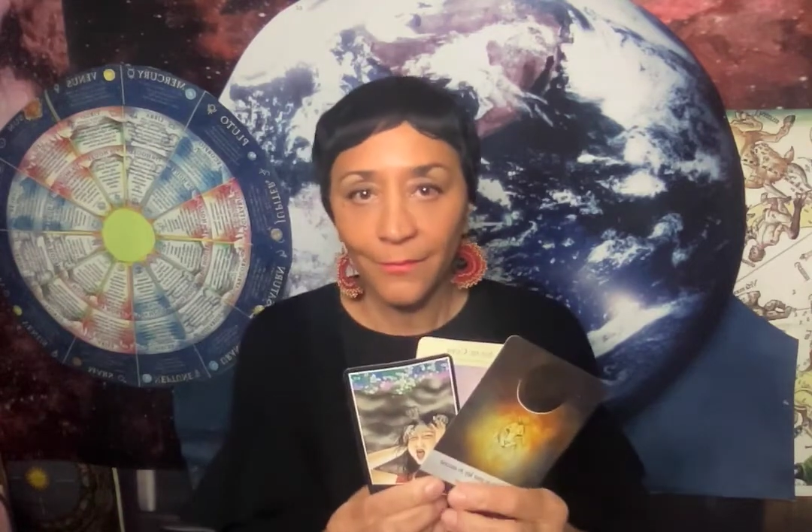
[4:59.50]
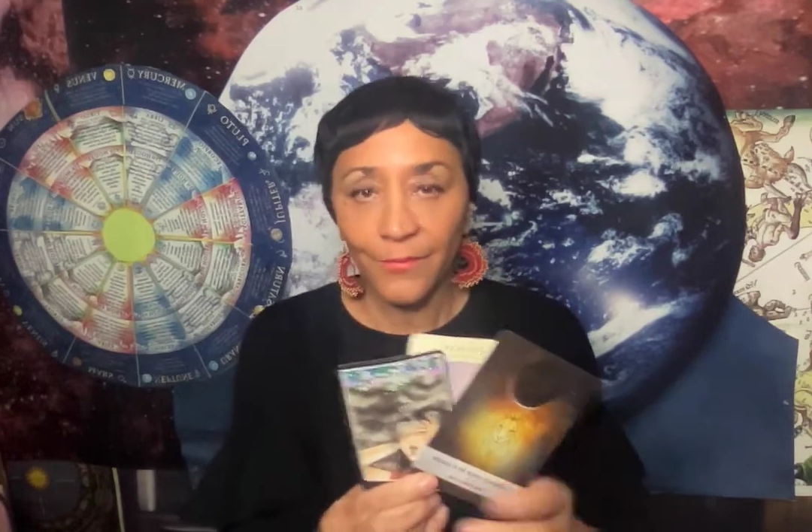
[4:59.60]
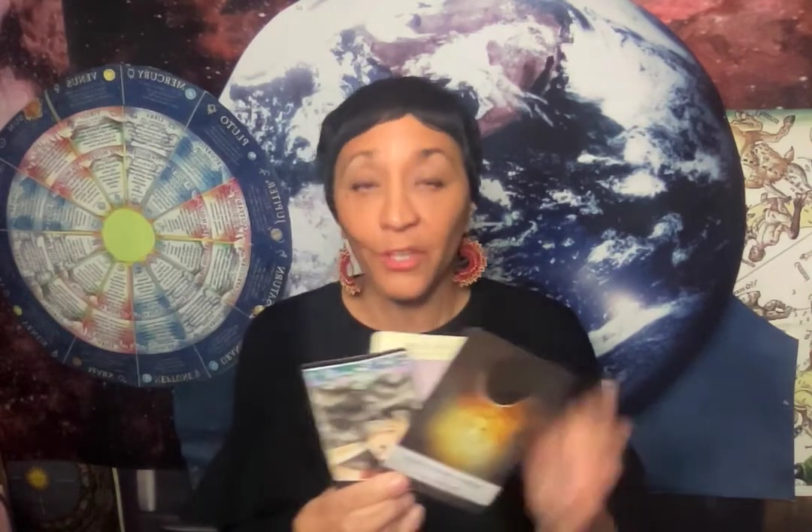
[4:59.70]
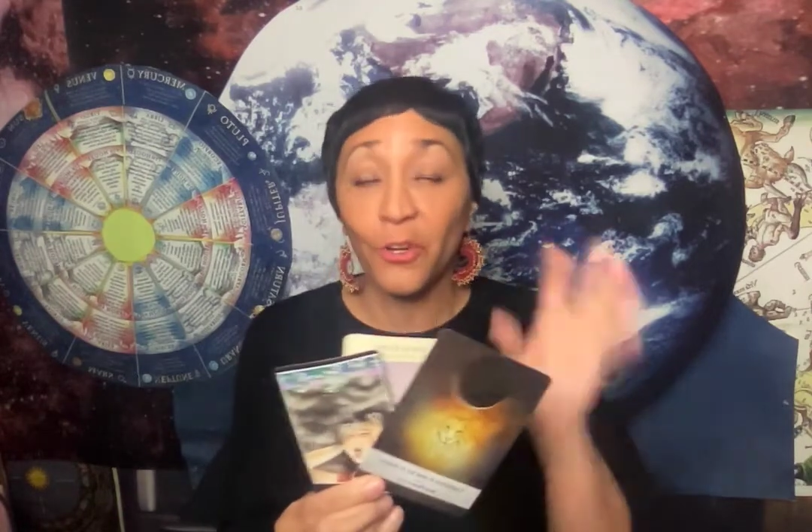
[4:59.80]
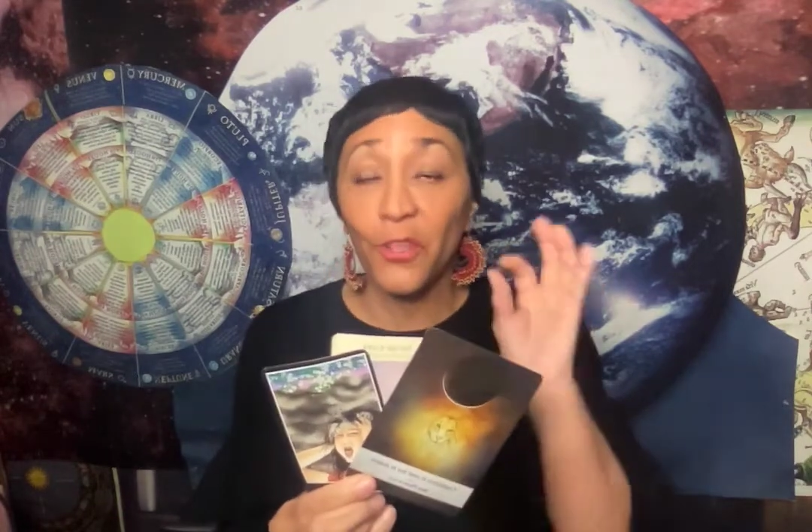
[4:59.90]

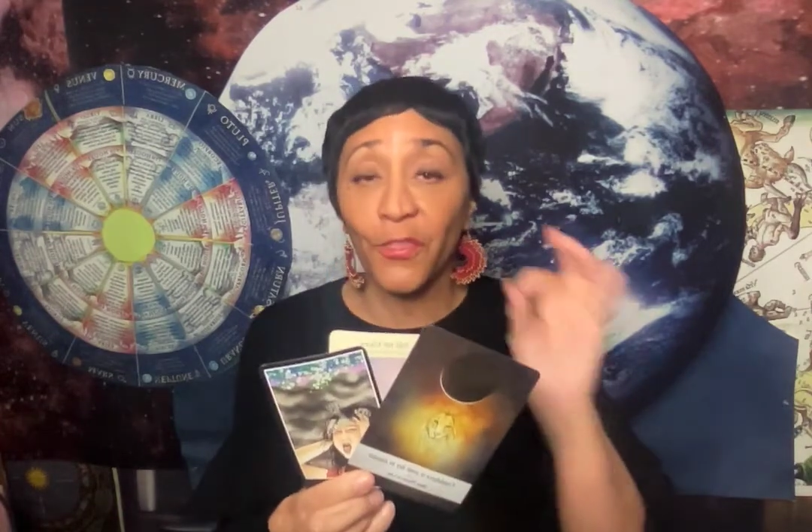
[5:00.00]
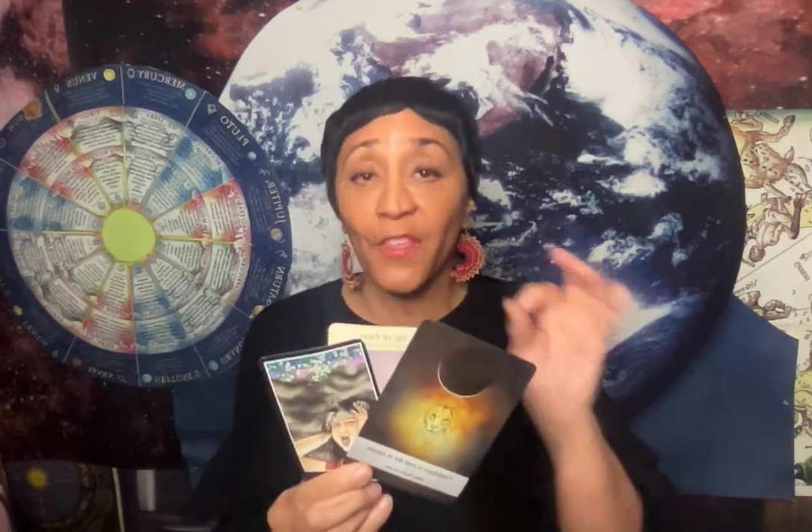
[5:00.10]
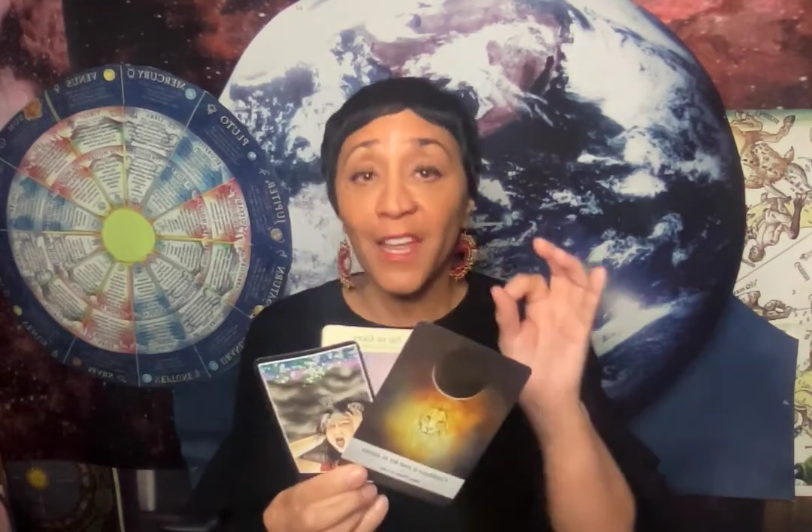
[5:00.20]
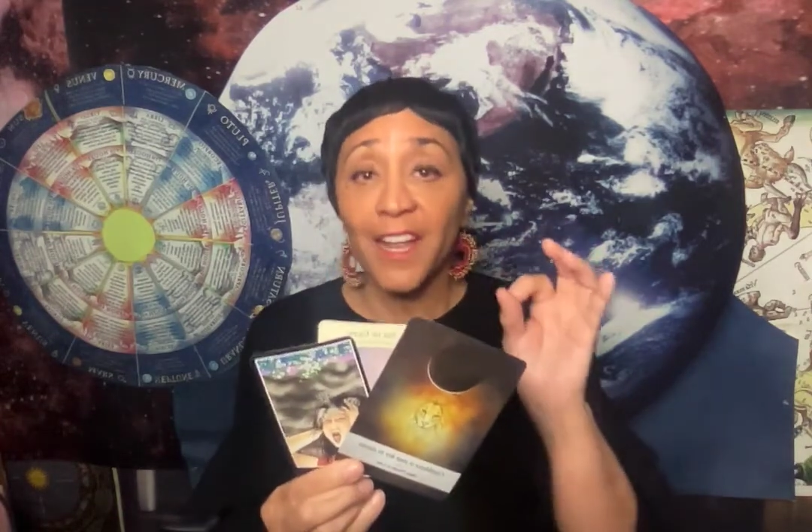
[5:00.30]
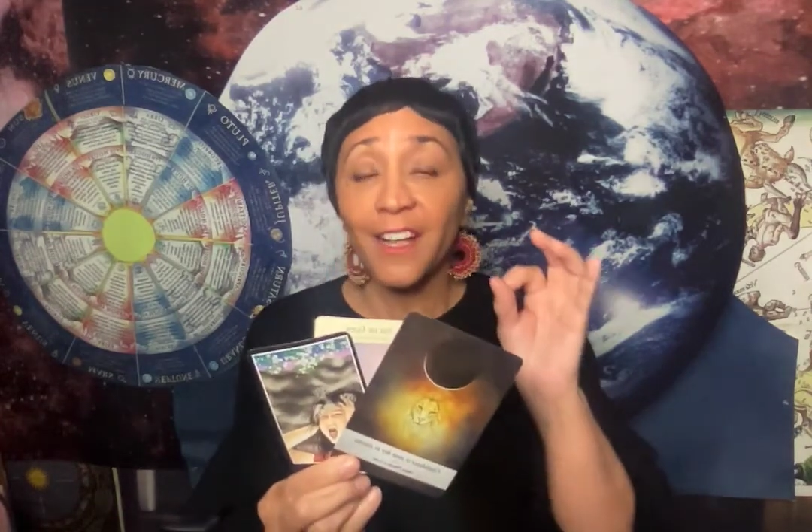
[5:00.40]
The good
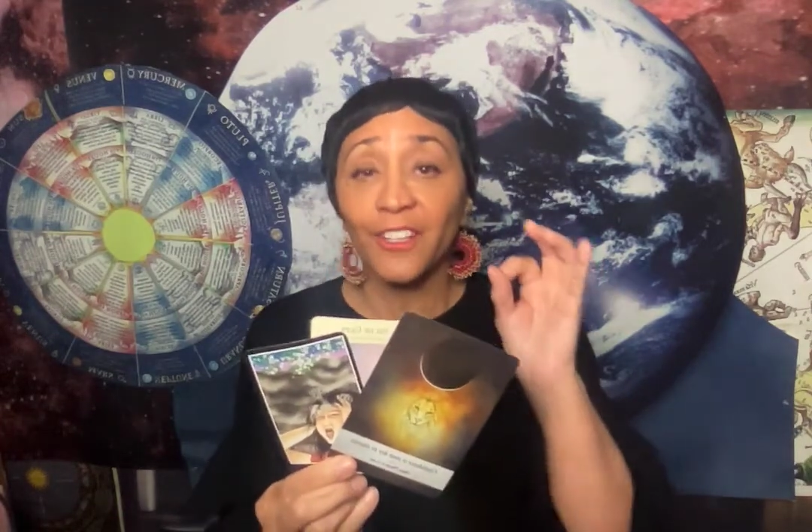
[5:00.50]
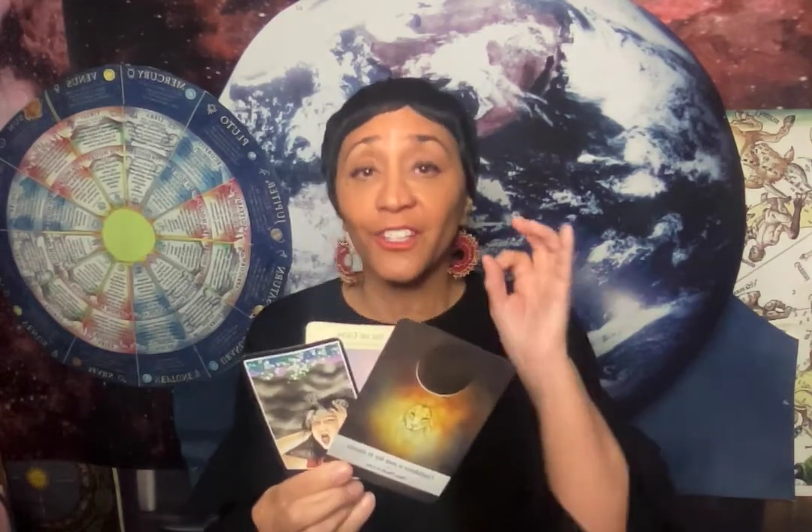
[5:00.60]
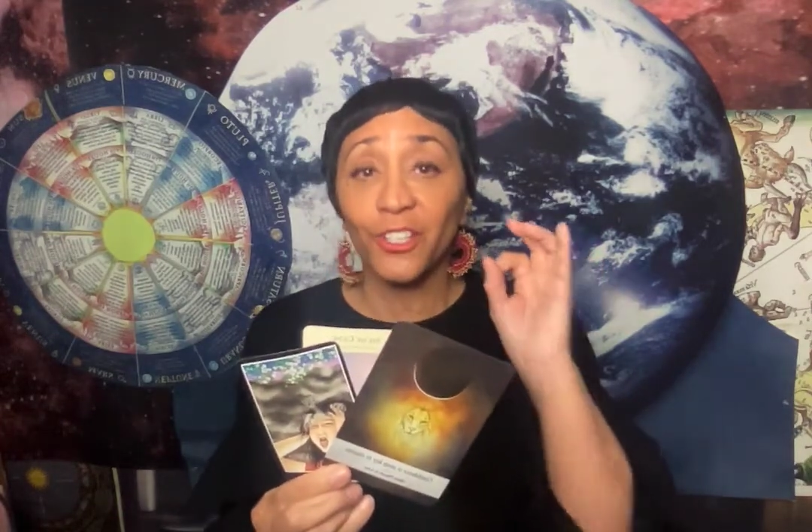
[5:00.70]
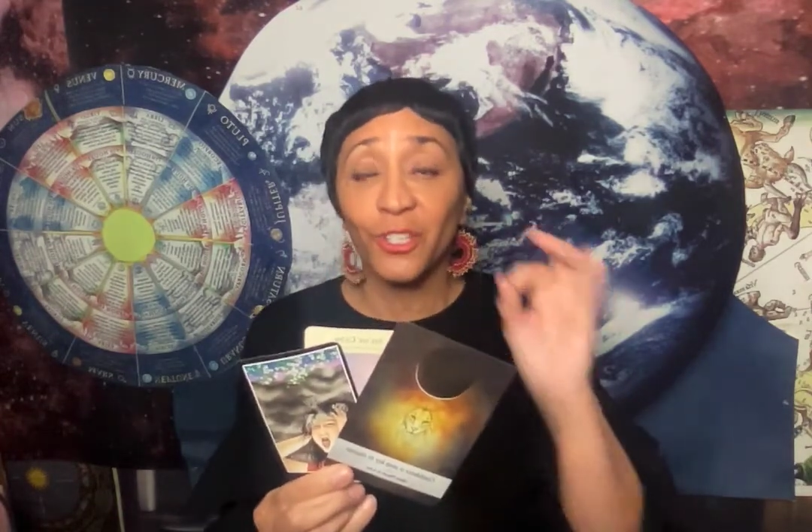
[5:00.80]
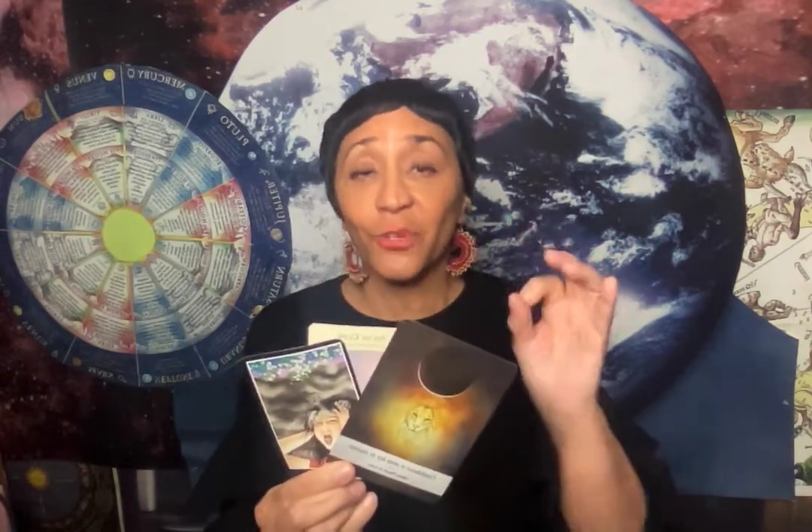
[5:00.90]
thing
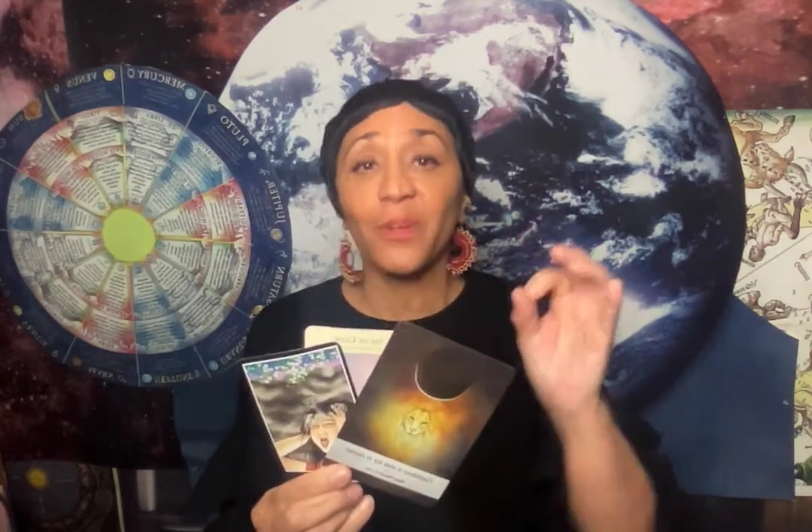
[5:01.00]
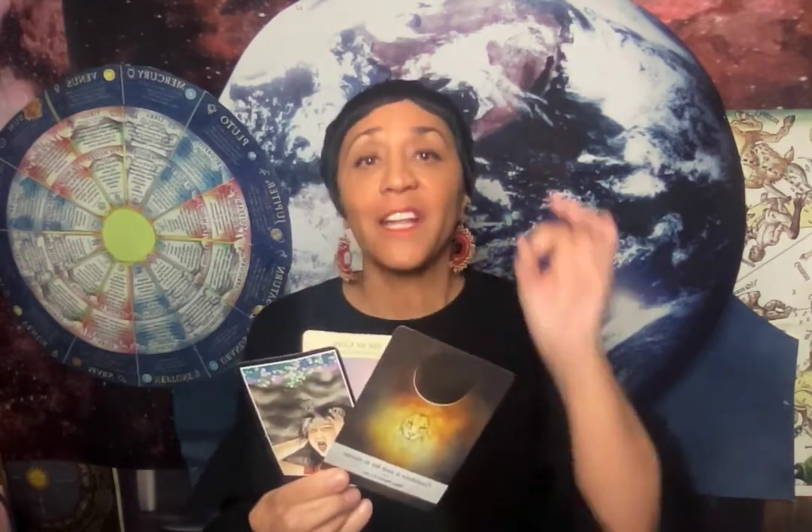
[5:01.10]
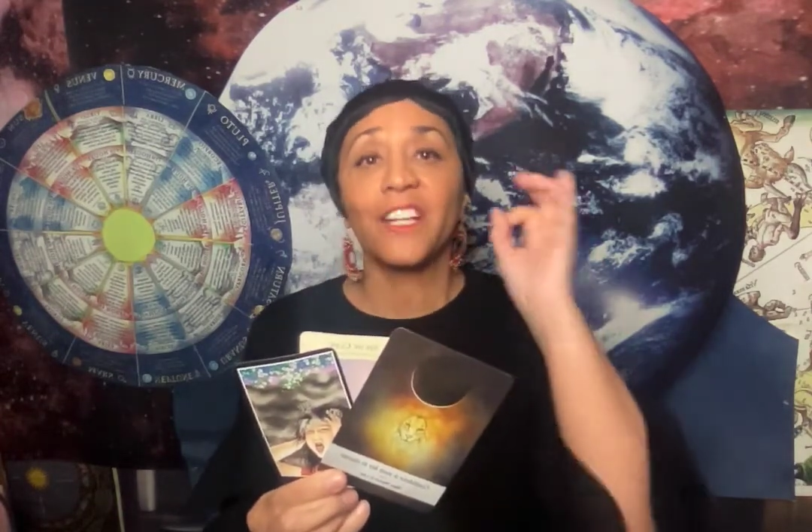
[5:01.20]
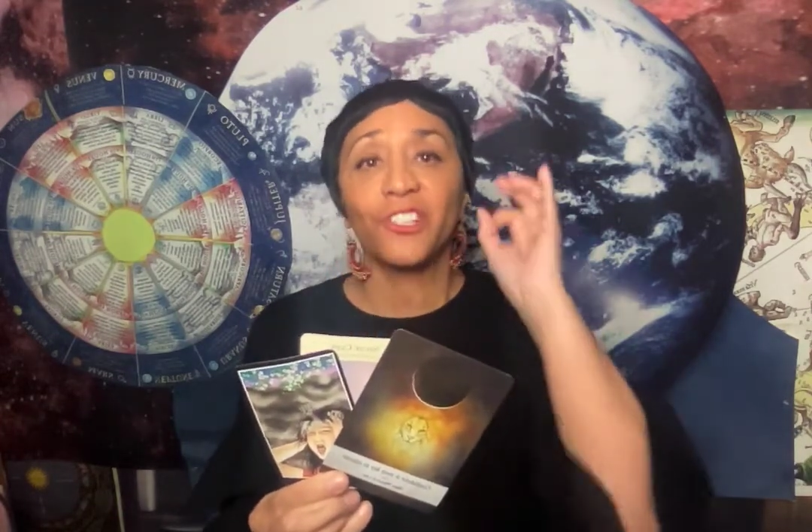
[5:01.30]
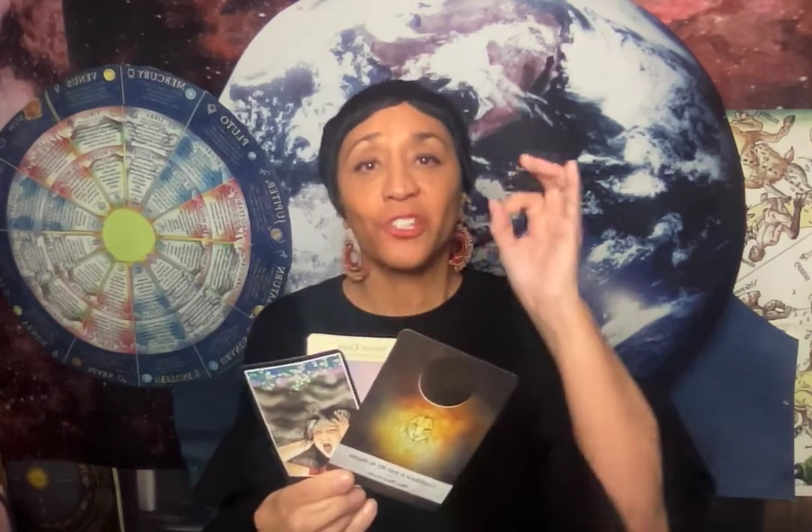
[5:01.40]
to do
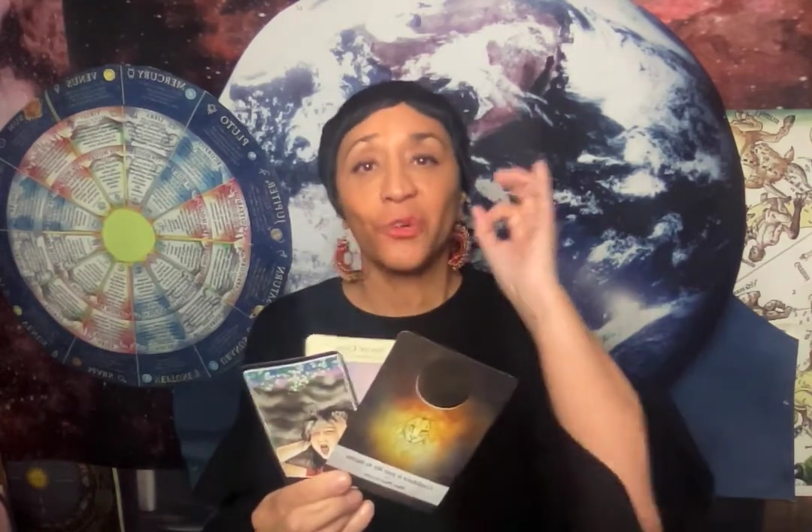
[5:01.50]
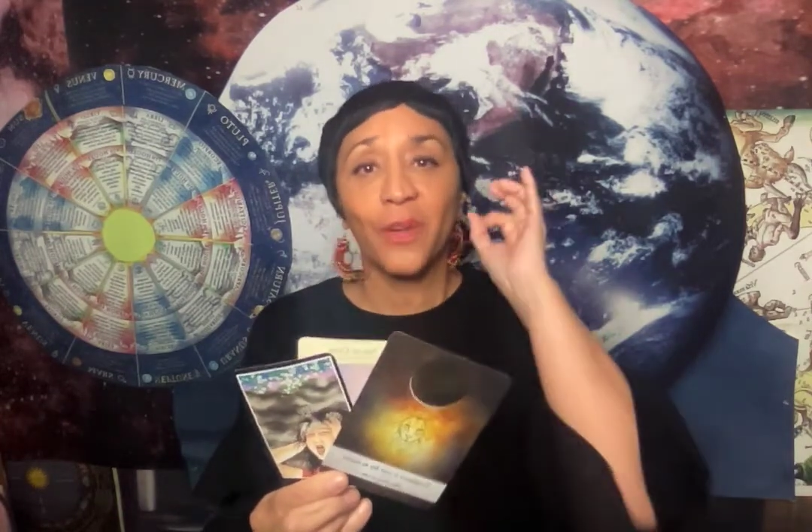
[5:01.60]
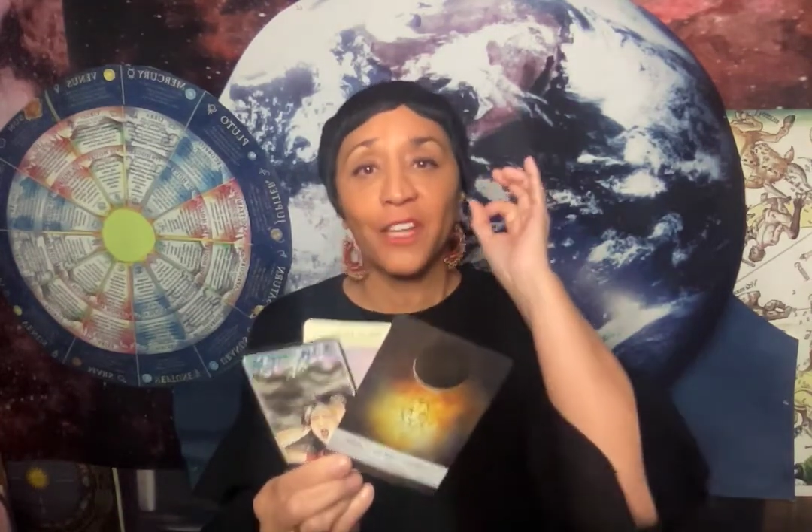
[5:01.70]
is to